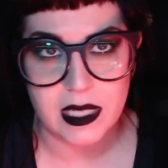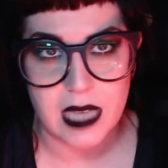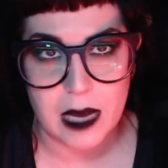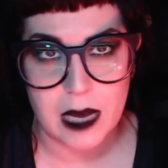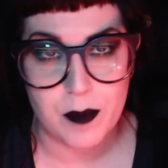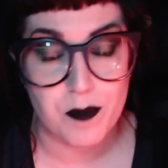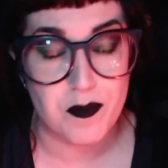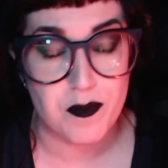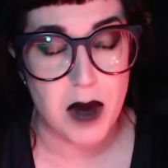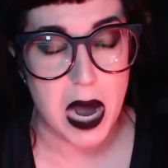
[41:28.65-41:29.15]

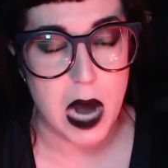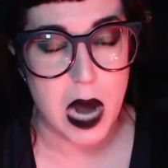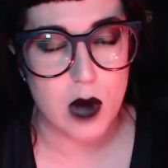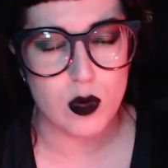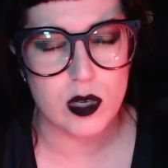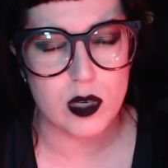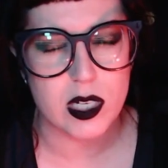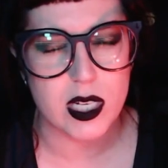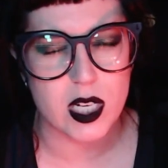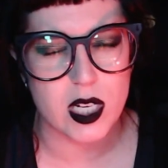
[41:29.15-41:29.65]
and
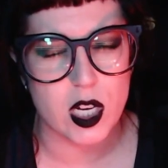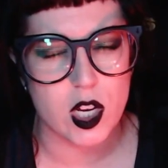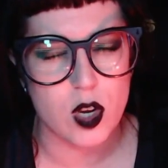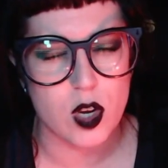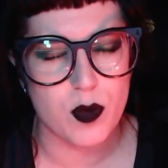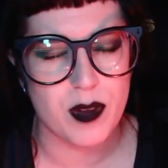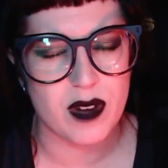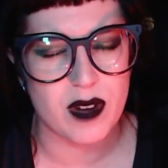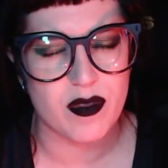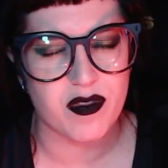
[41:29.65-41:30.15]
bound in
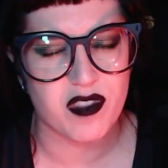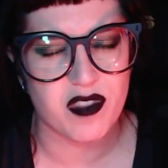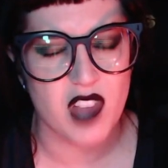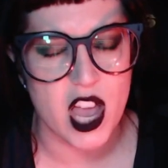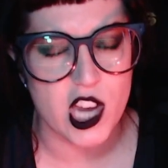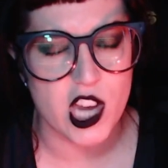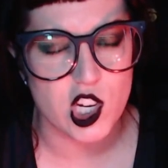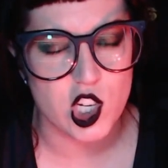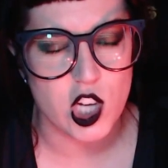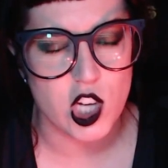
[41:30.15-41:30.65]
human flesh.